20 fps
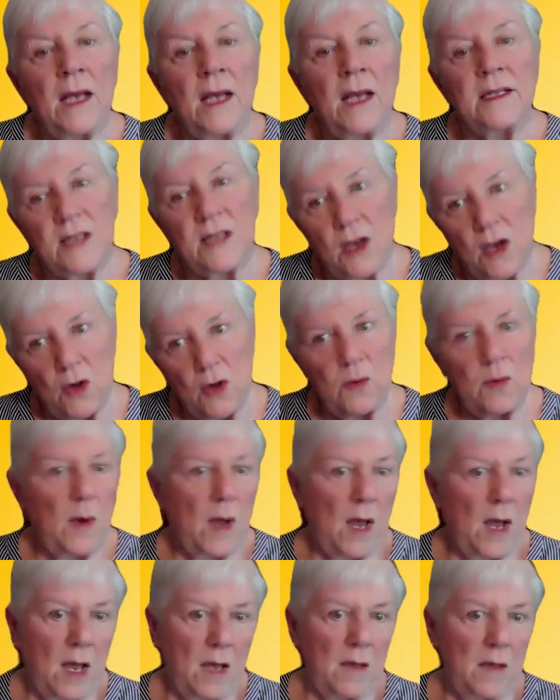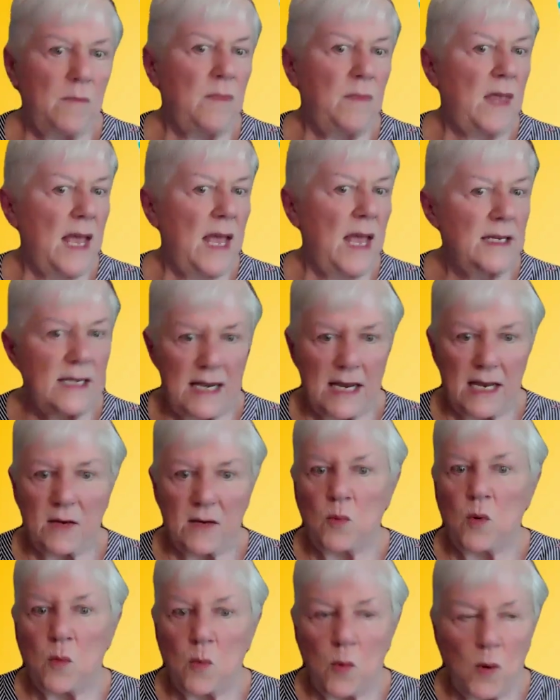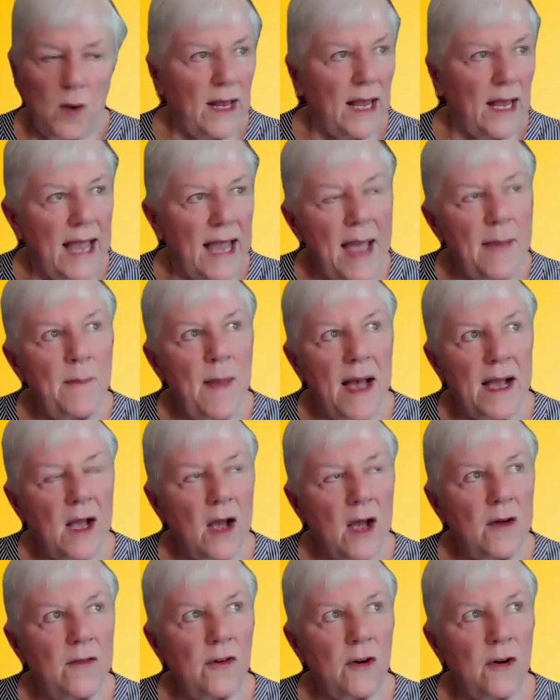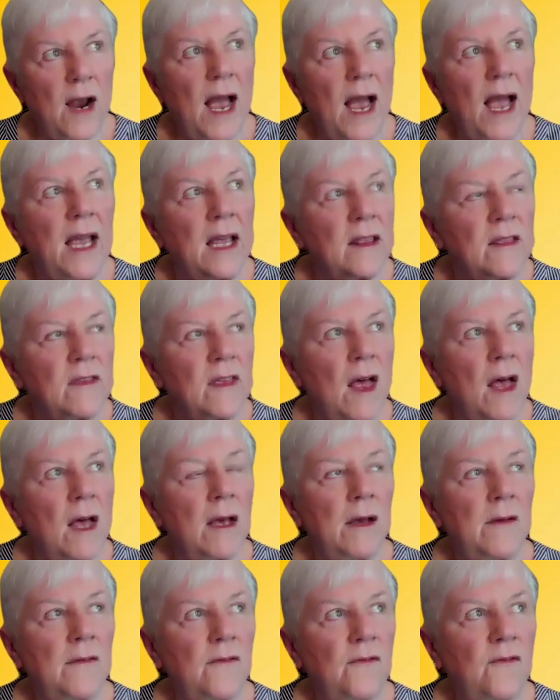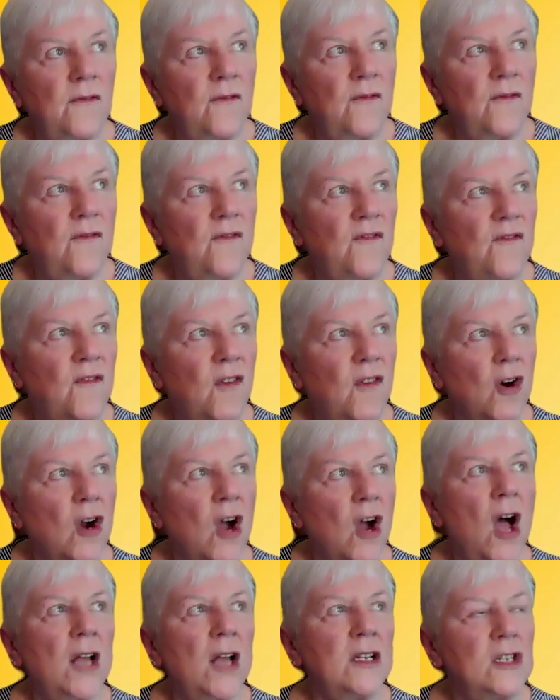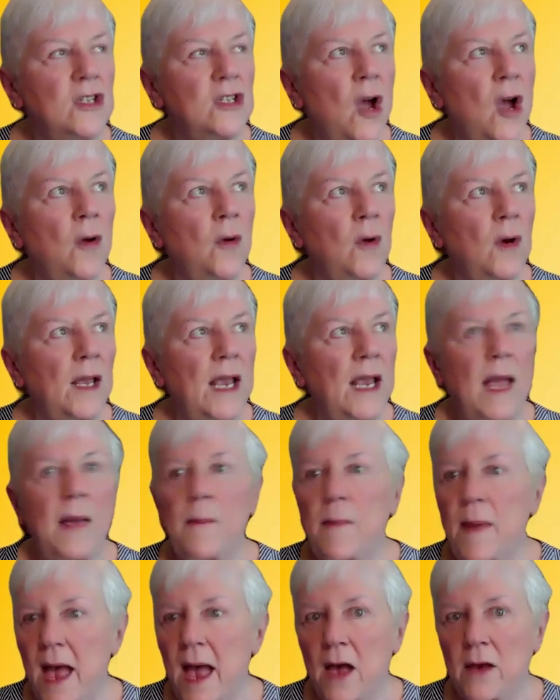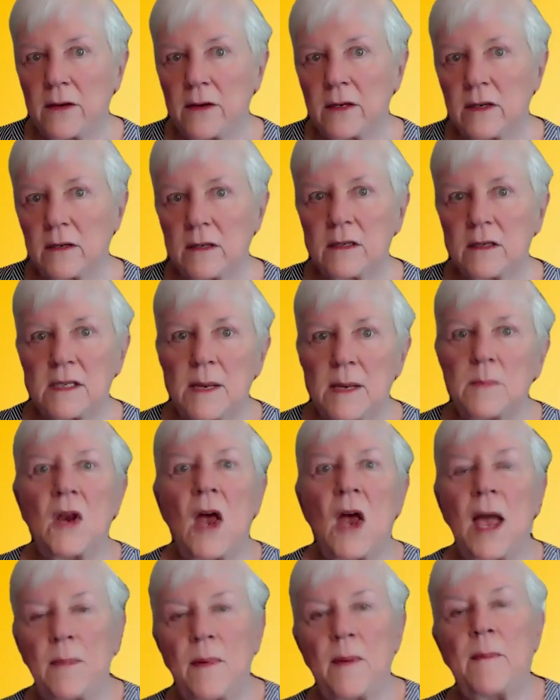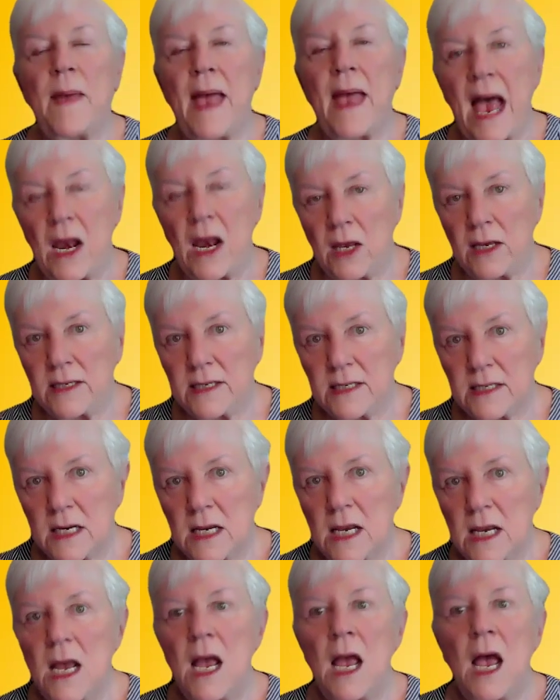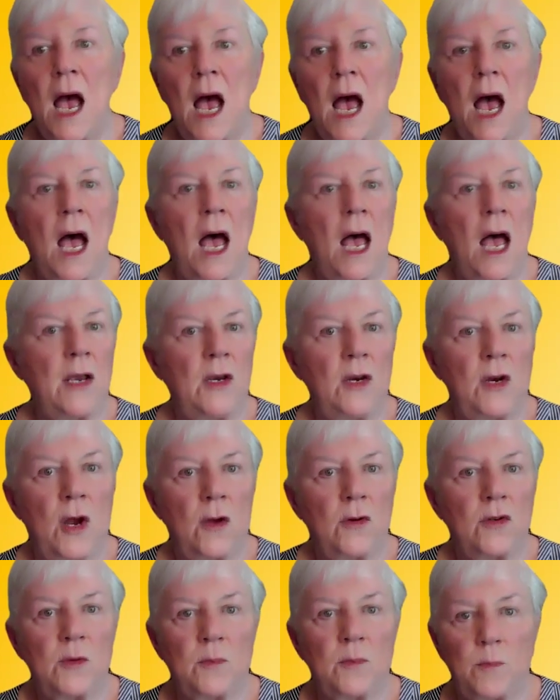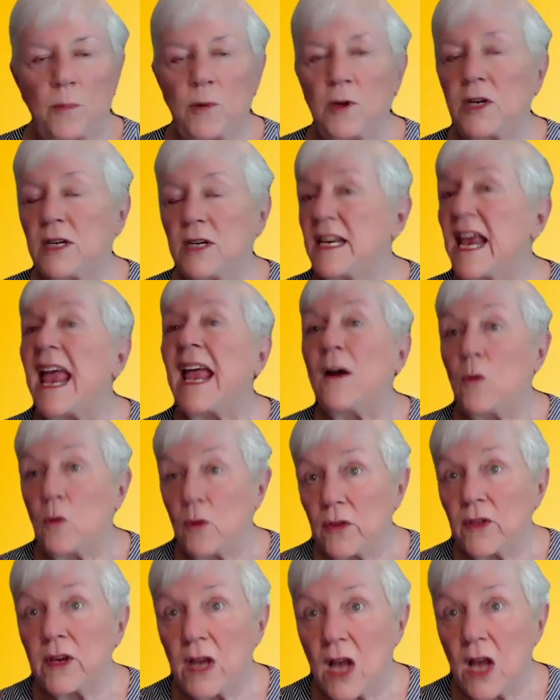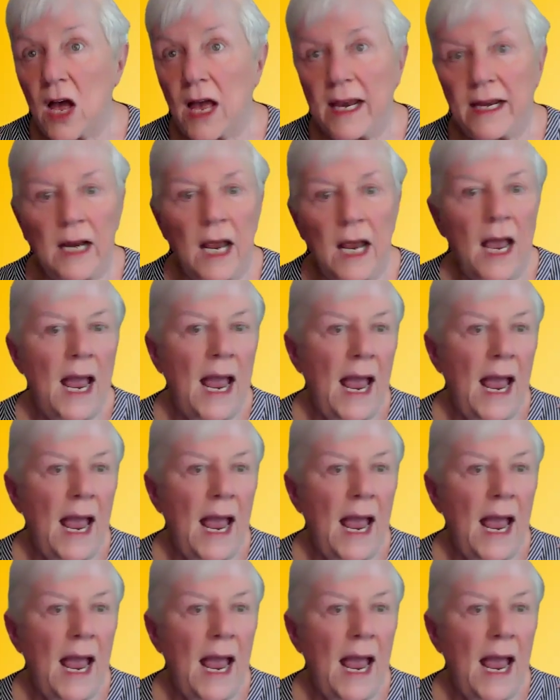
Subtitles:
So they did. Well, when they came back over, I had forgotten totally about some type of ballast, to put a tail on the kite.